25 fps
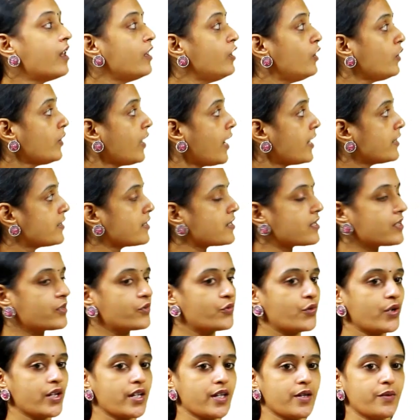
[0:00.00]
Look at this
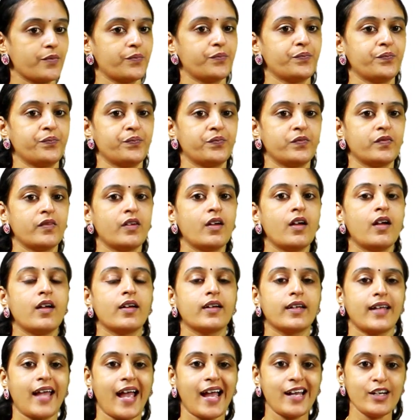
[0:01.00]
tree.
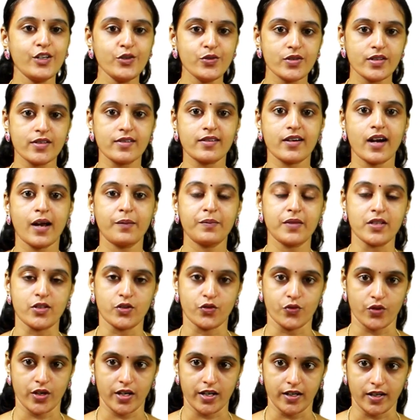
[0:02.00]
Can you describe
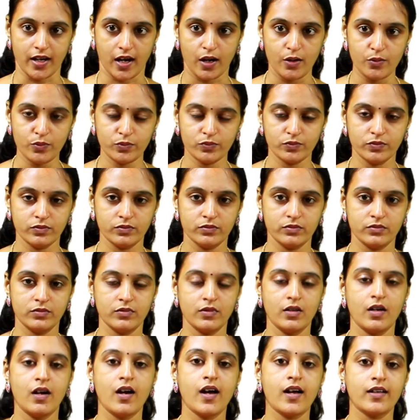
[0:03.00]
this tree now?
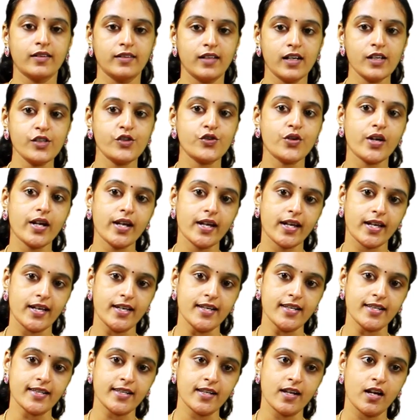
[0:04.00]
The
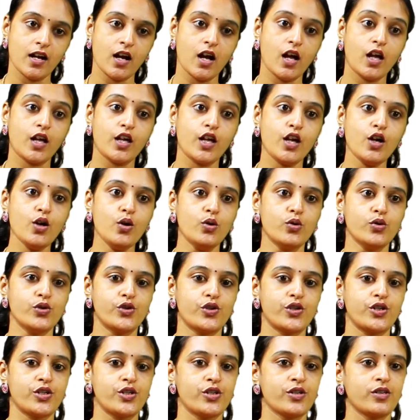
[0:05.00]
tree is
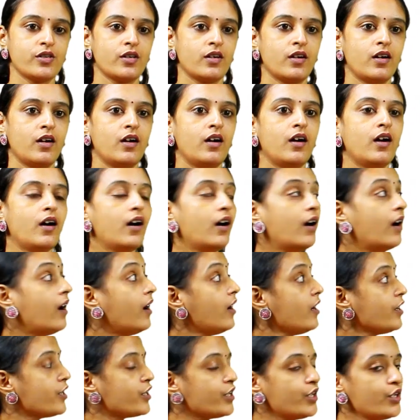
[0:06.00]
huge.
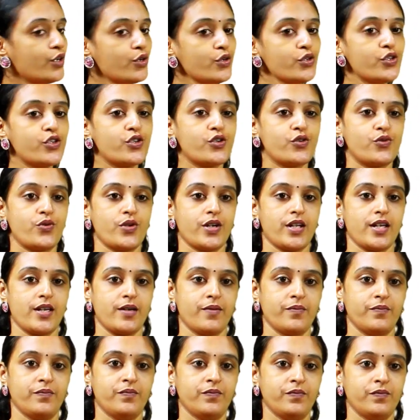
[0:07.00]
A huge
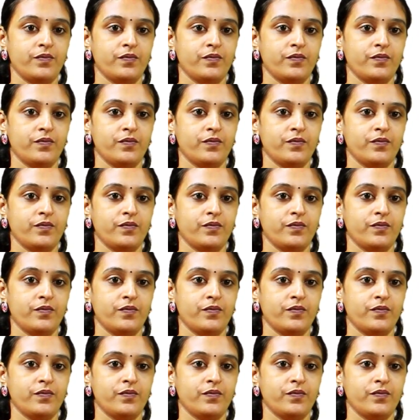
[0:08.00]
tree.